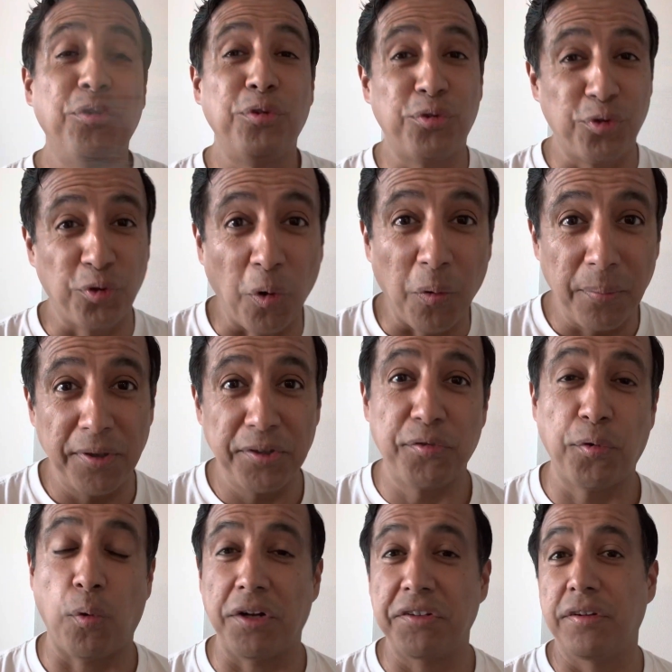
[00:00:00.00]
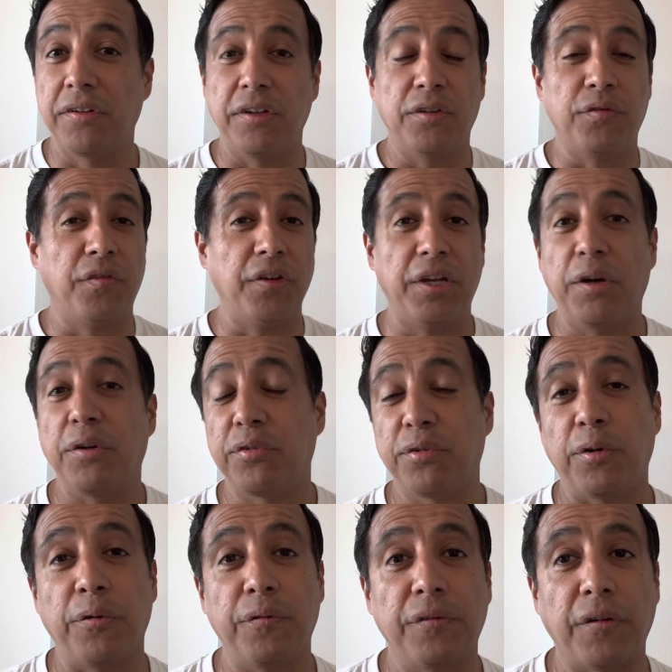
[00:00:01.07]
you so much for watching this video
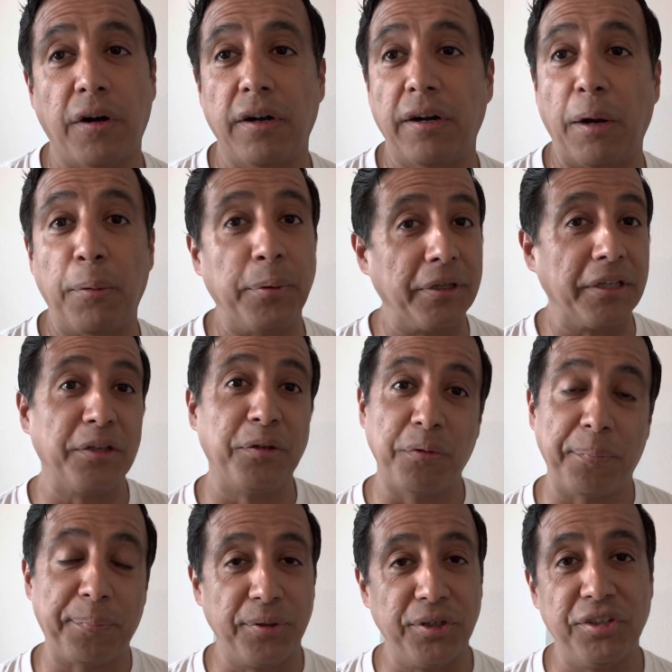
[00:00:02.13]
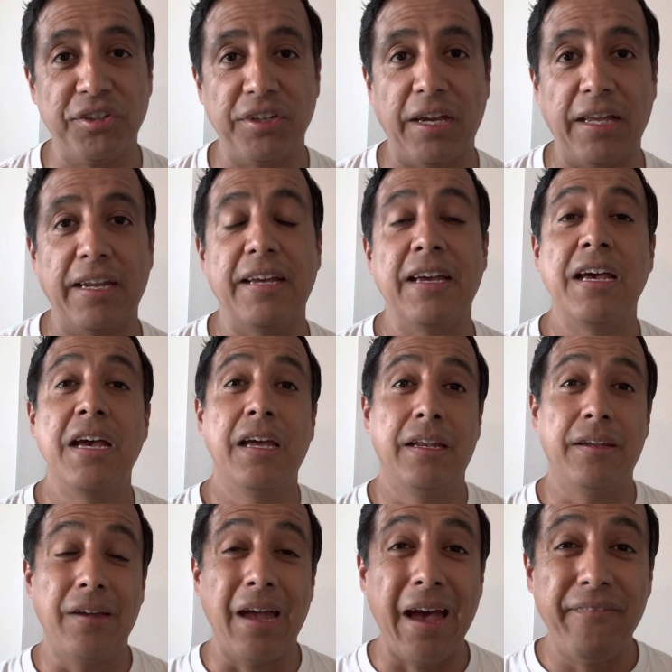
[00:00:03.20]
so far. I really do appreciate it.
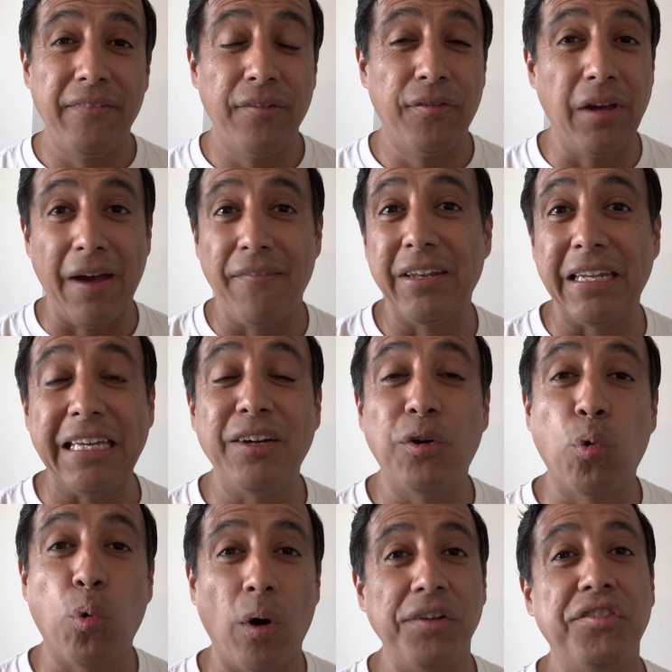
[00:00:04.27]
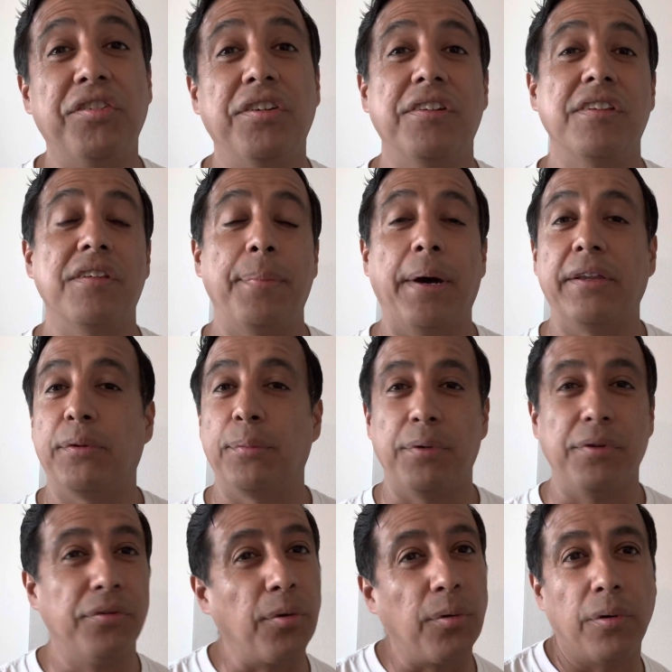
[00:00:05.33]
And if you have any questions about the
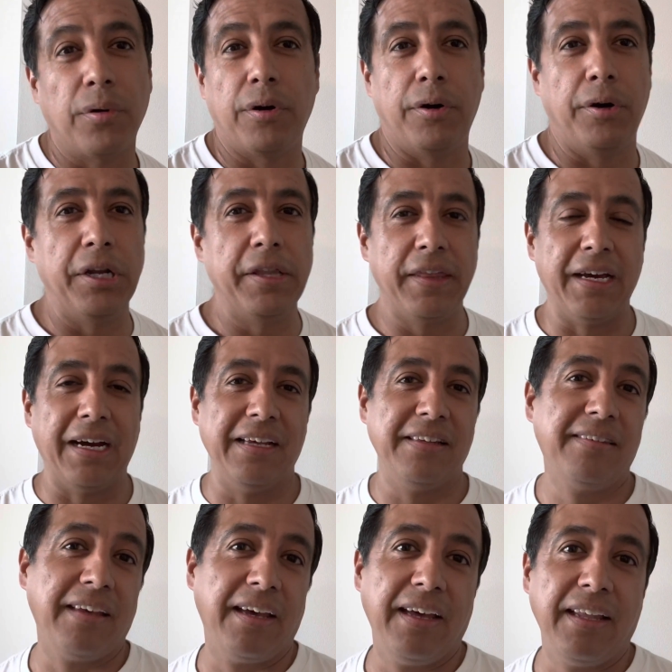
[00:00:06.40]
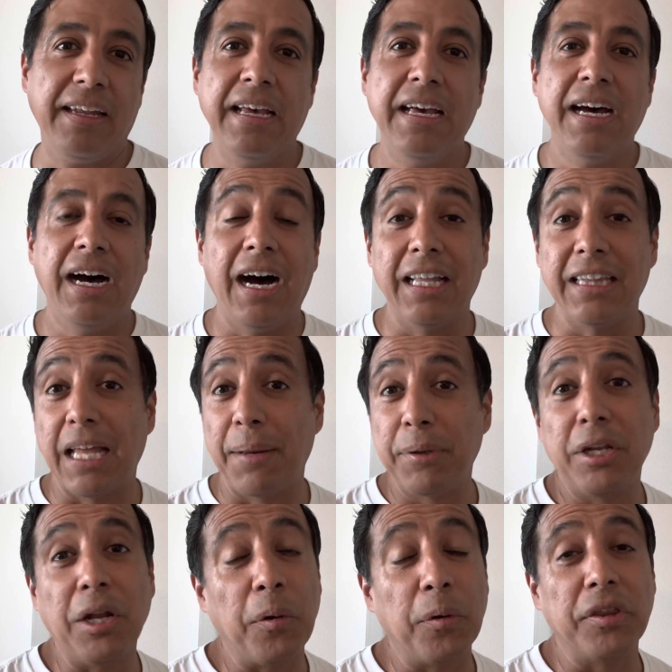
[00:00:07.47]
resort or anything I said, let me
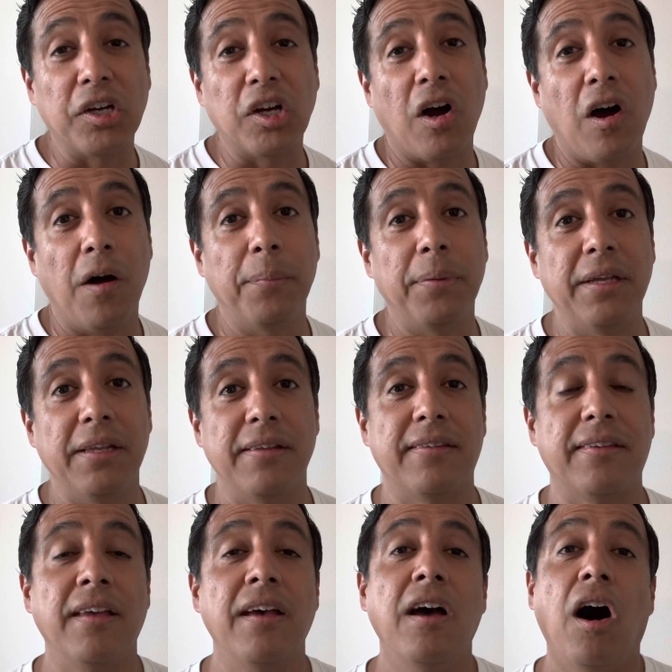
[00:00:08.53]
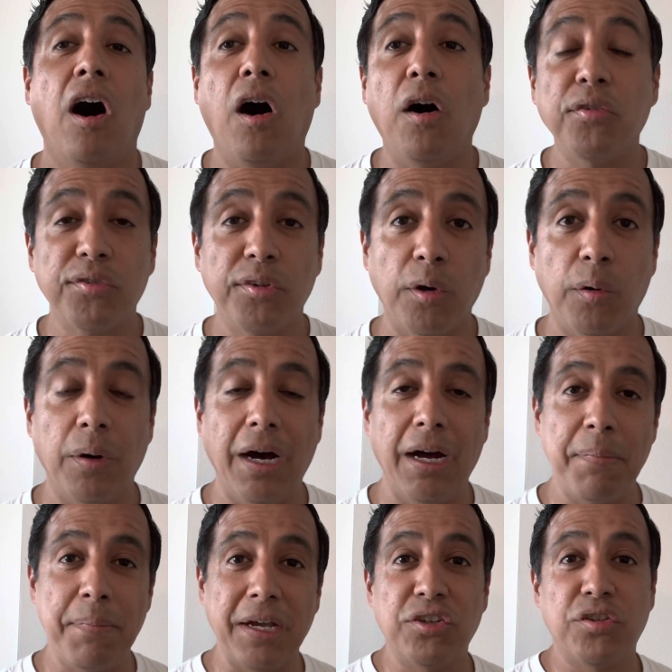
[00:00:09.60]
know in the comments.
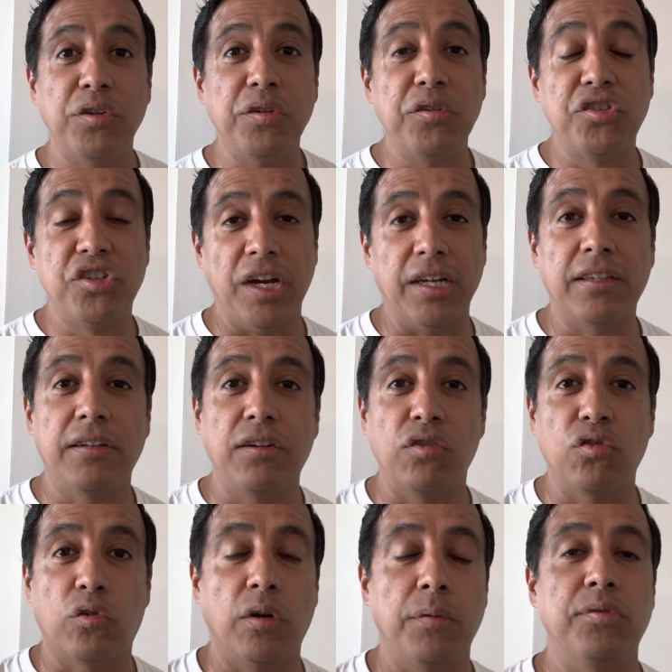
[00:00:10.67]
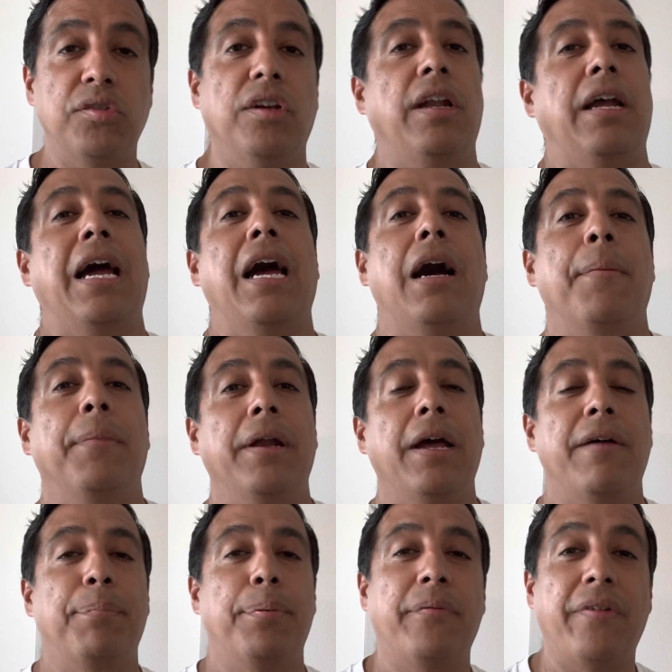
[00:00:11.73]
Also, make sure you check the description. I'm
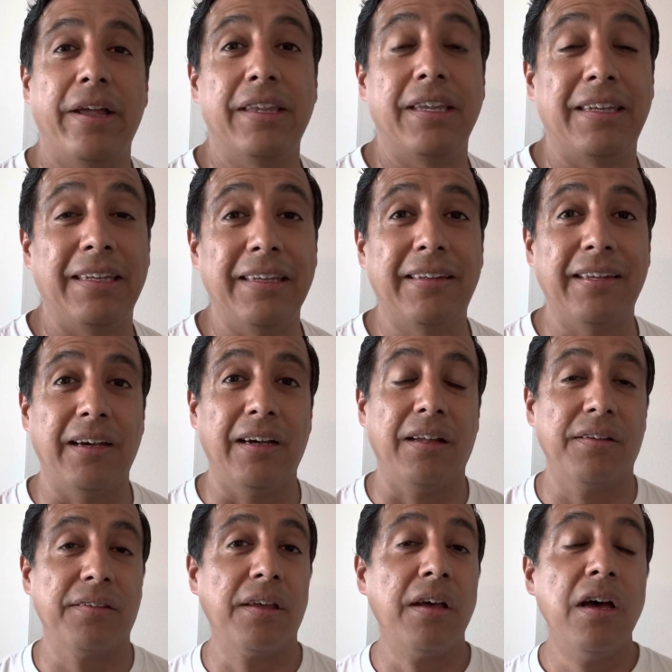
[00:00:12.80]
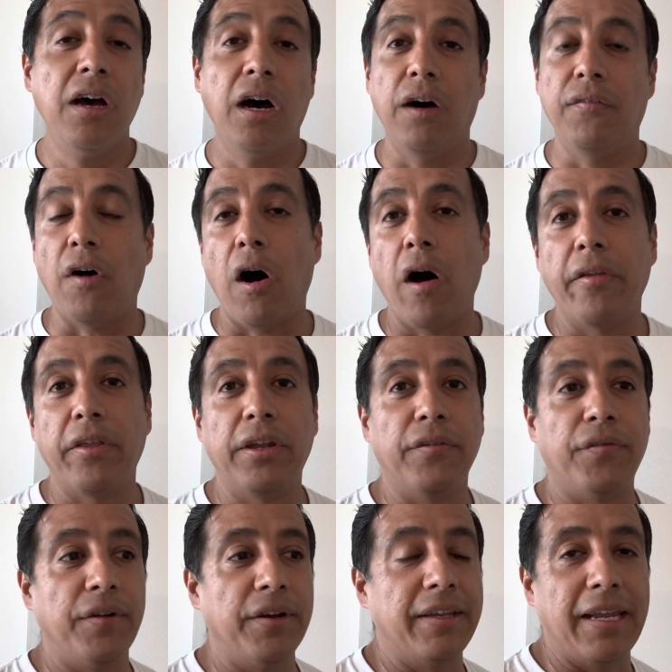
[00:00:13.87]
gonna provide the details of all the
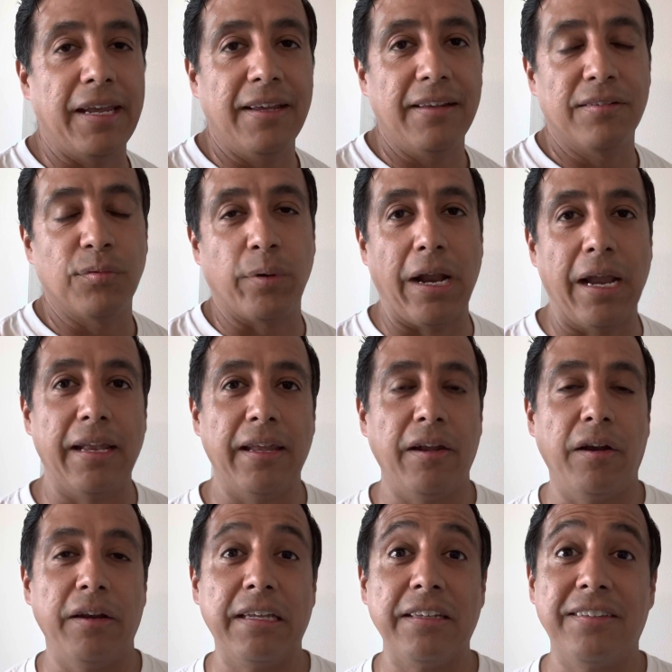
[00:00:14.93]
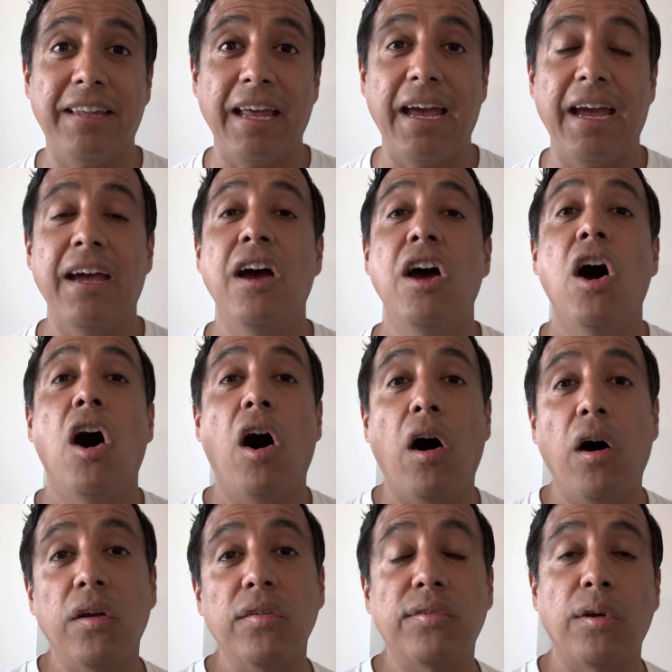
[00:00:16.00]
different days, what I did on each day.
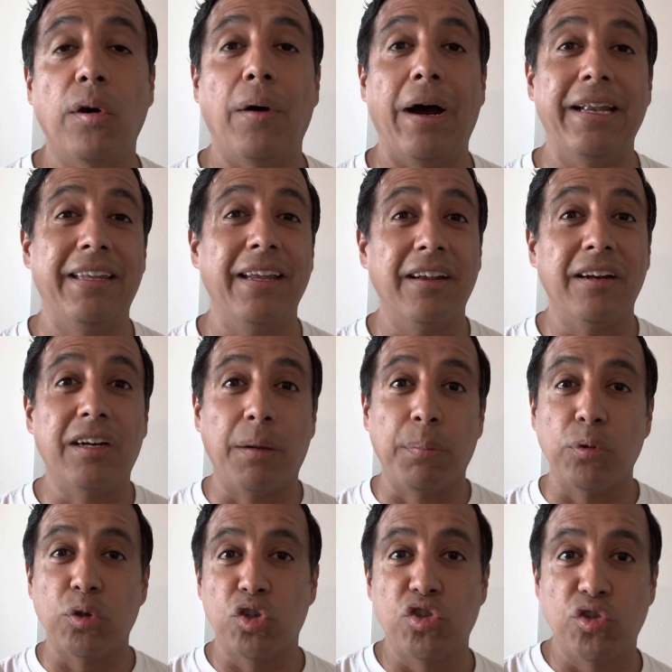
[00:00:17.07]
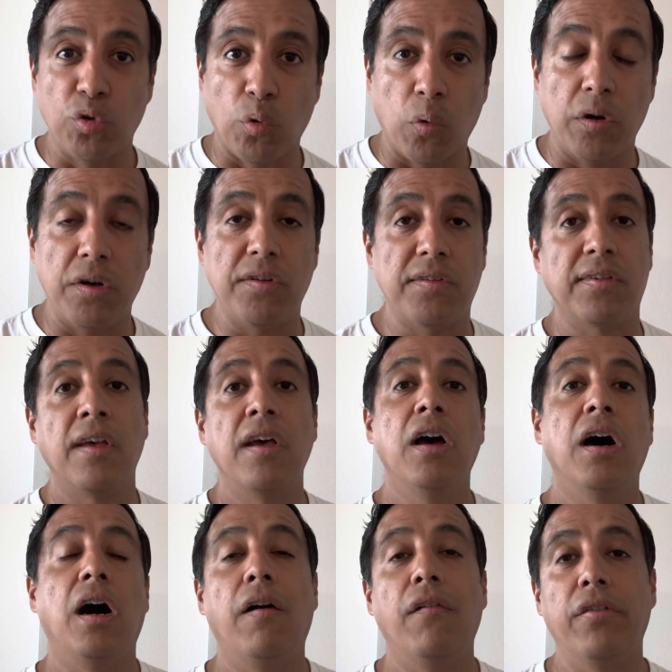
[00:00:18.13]
Also, I did a couple of shorts
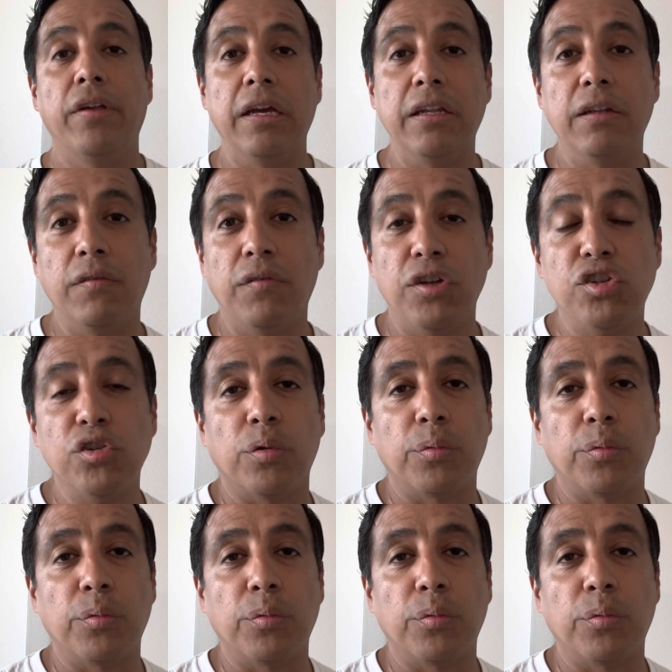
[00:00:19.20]
of the individual